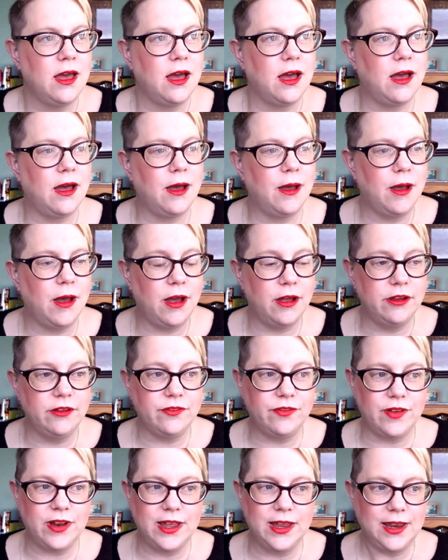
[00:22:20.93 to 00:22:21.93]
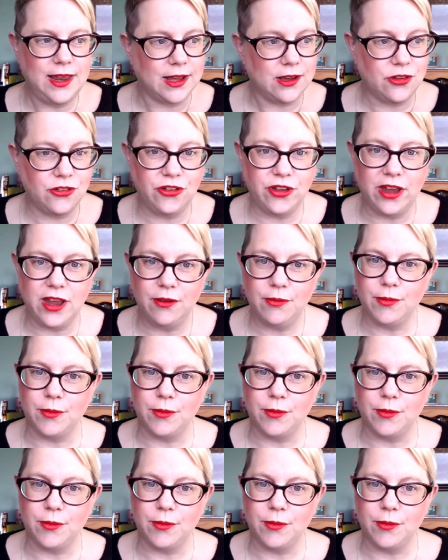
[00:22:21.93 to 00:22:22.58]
Hopefully next year